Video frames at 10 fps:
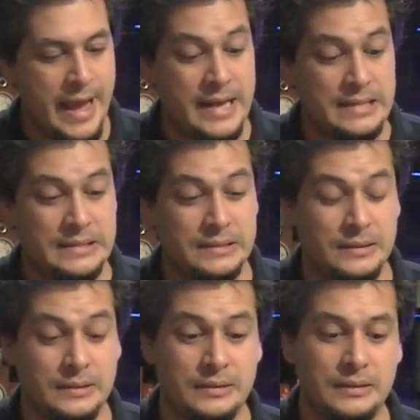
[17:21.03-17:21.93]
And
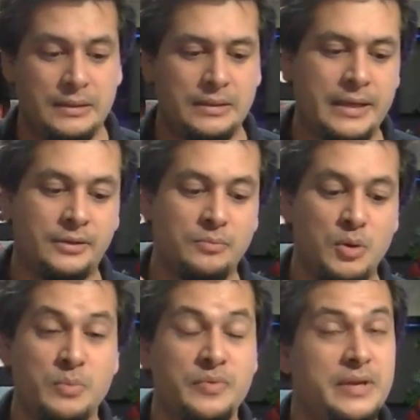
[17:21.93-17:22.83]
at the
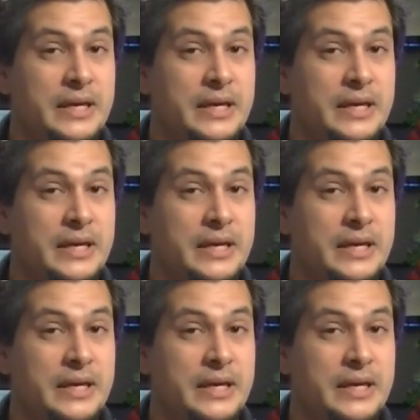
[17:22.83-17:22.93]
moment